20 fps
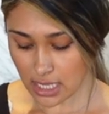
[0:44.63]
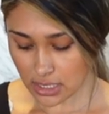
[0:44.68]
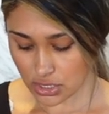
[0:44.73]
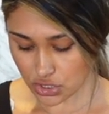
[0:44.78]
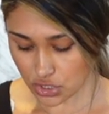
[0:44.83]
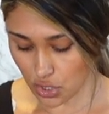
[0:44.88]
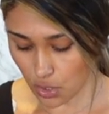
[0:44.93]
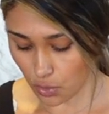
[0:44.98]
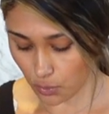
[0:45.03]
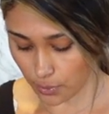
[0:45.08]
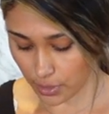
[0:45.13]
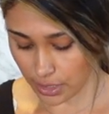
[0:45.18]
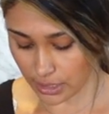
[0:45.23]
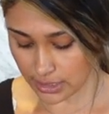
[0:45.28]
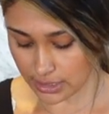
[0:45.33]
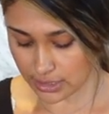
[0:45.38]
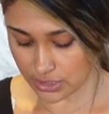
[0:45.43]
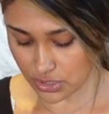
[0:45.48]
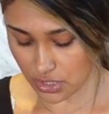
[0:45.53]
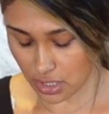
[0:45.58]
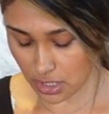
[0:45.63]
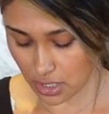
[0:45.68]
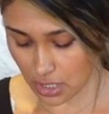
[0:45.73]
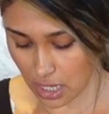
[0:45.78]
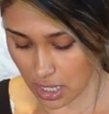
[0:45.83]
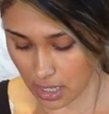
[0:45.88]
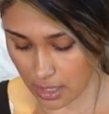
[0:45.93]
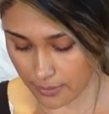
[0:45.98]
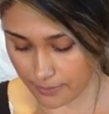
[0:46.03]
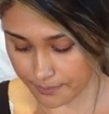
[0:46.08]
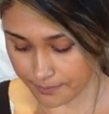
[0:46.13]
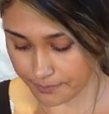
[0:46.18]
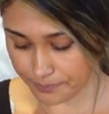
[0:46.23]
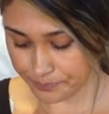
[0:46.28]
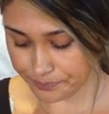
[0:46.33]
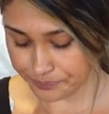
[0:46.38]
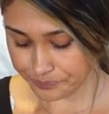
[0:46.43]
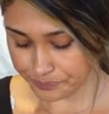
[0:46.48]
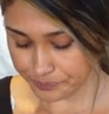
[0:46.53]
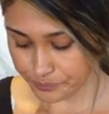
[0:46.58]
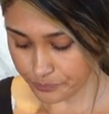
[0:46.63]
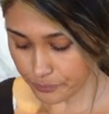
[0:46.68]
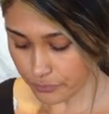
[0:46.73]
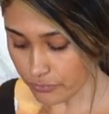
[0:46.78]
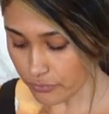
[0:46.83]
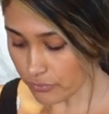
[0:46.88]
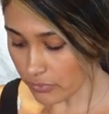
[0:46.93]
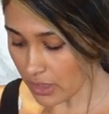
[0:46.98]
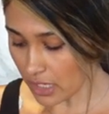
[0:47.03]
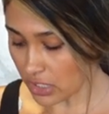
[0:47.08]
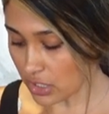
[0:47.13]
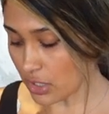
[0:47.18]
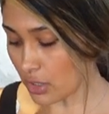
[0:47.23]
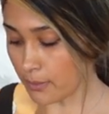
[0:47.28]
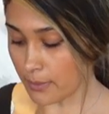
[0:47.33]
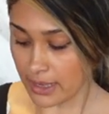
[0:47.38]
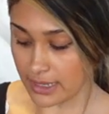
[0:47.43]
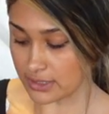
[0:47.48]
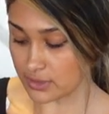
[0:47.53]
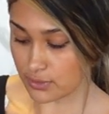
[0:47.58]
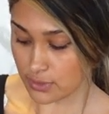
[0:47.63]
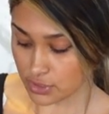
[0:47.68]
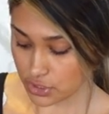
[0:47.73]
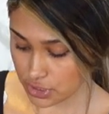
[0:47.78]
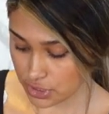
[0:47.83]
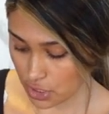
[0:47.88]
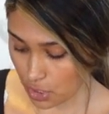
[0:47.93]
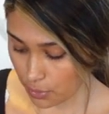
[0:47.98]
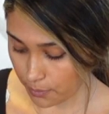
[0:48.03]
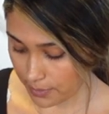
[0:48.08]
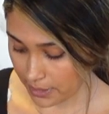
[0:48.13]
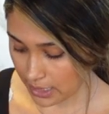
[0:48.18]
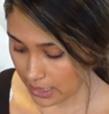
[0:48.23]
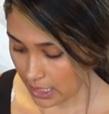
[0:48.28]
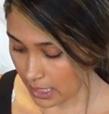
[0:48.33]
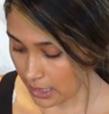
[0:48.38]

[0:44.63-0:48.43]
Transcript: So we're gonna start, um, you know, might as well just open it